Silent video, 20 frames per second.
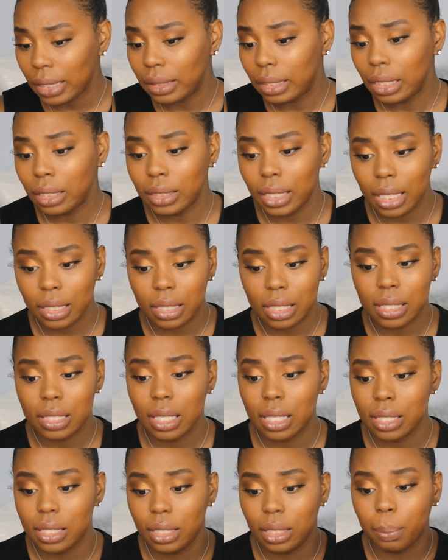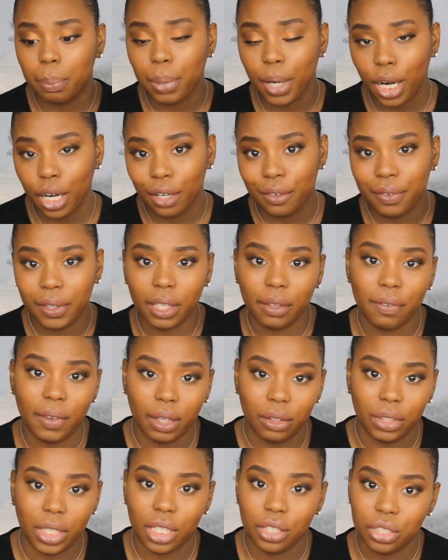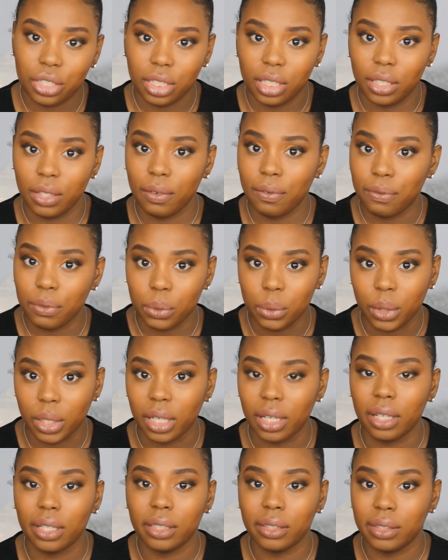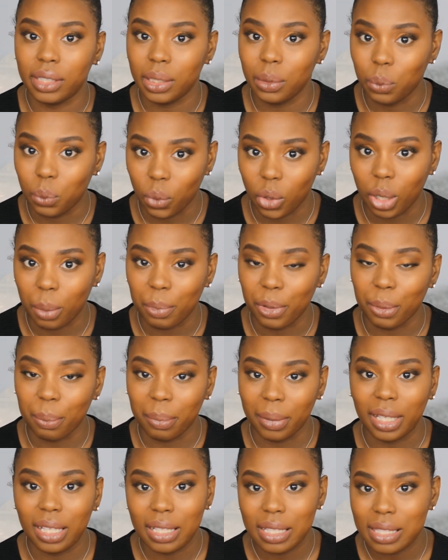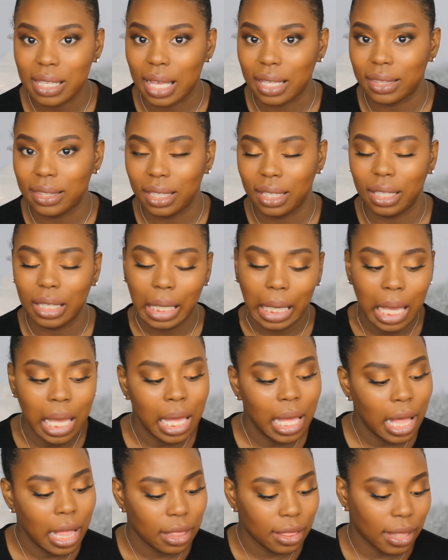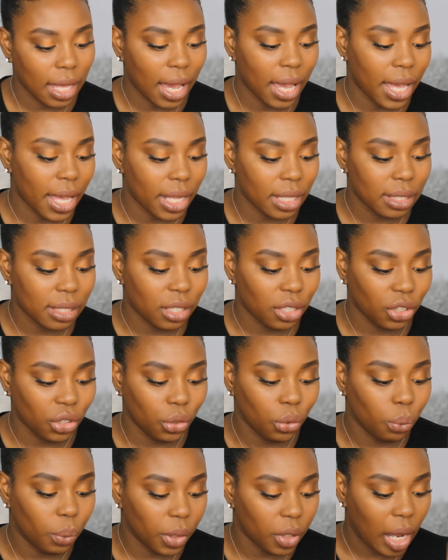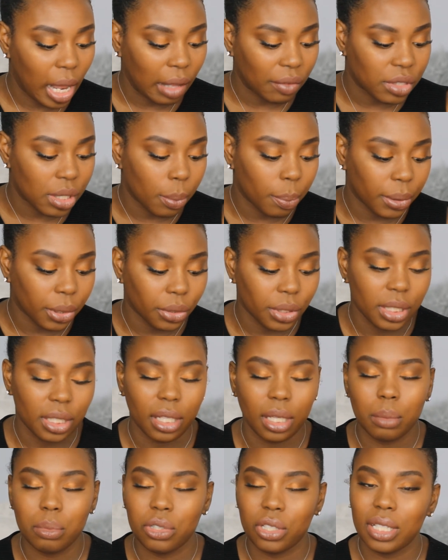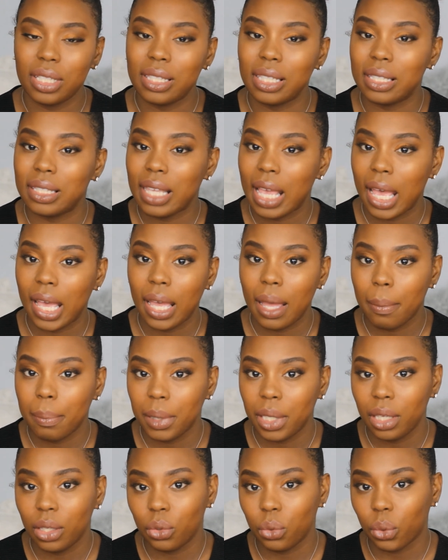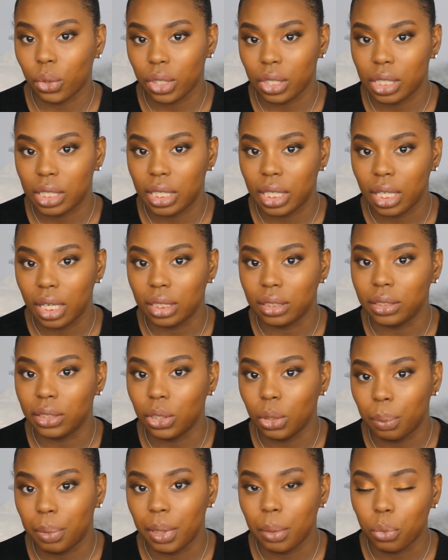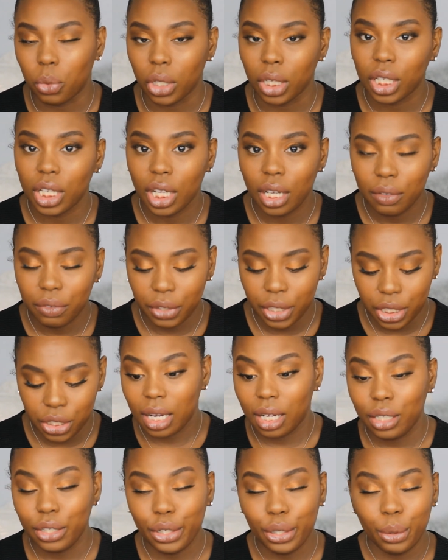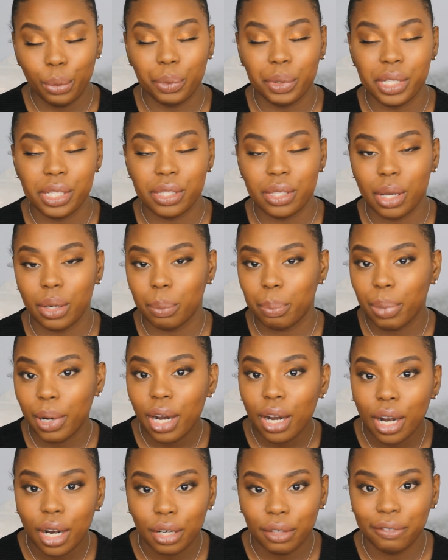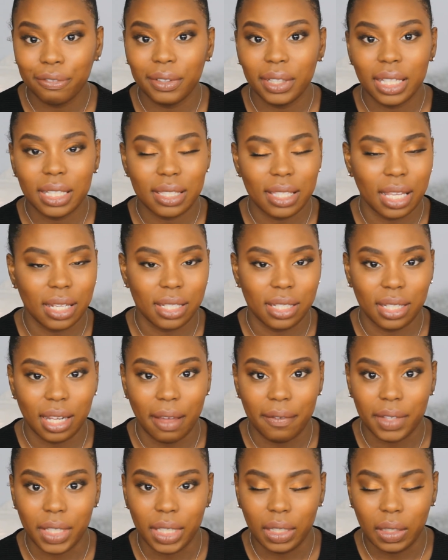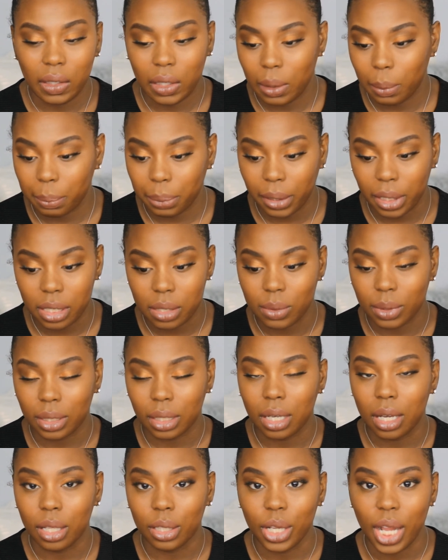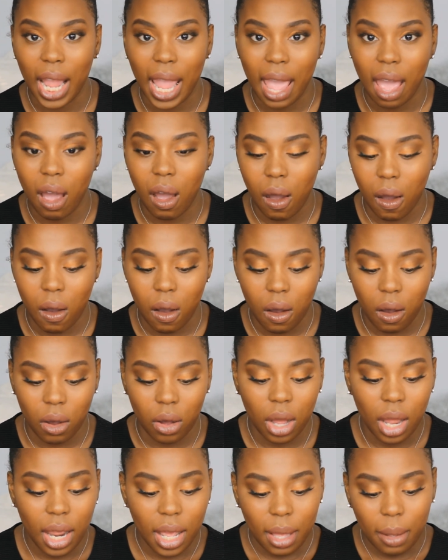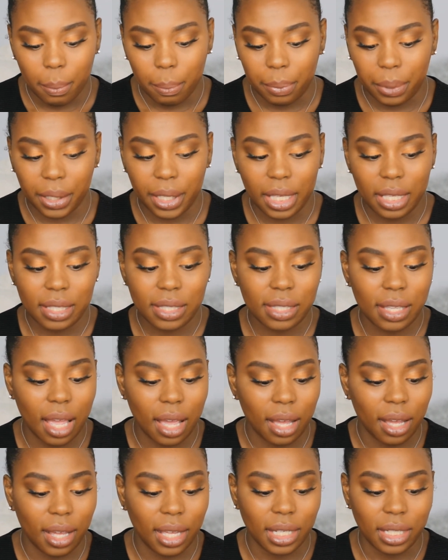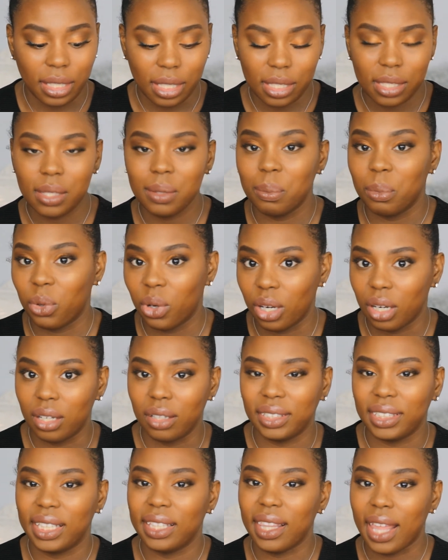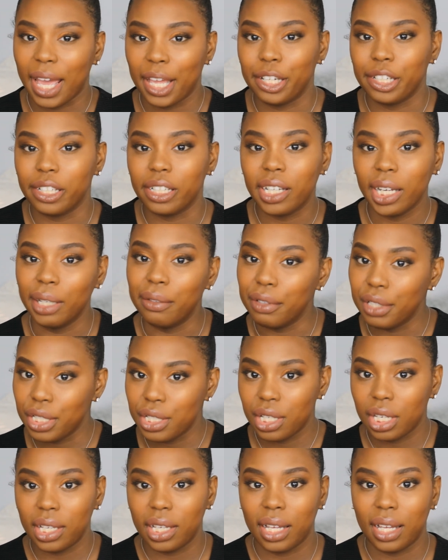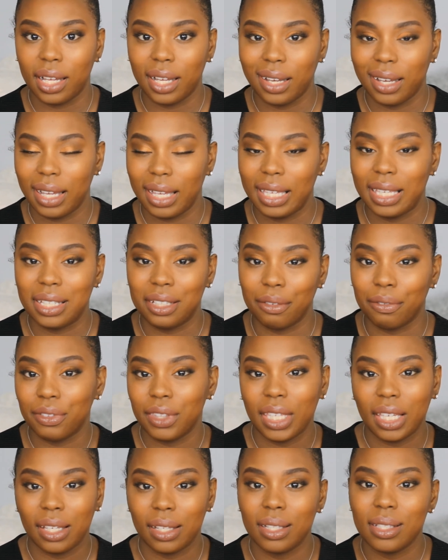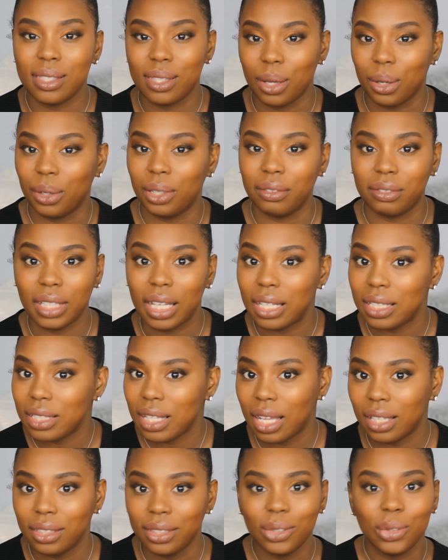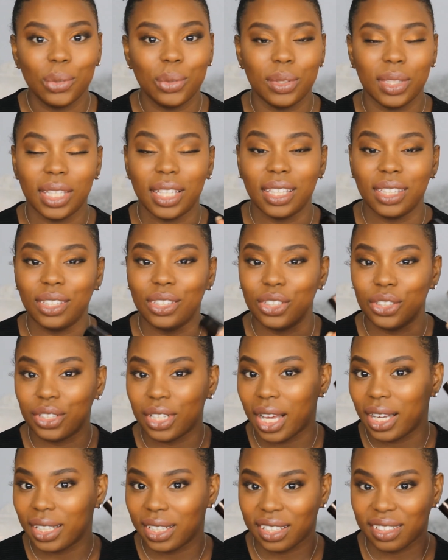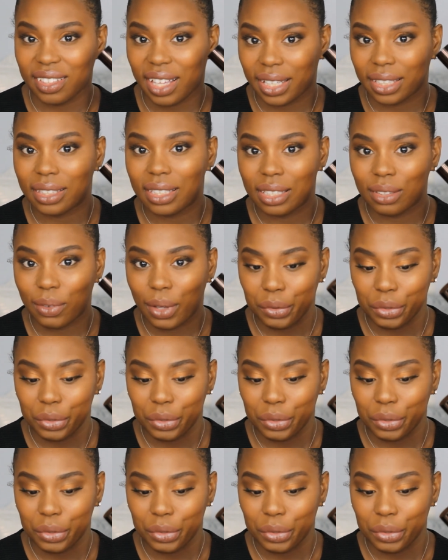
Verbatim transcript: think that this is the perfect foundation for the warmer months. I think that you will have to build it up just a tad bit in order to get a little bit more coverage. Color was perfect. I didn't have any complaints with the color at all. but it is more on the lighter coverage end of things. So if that's not you, then you're not gonna like this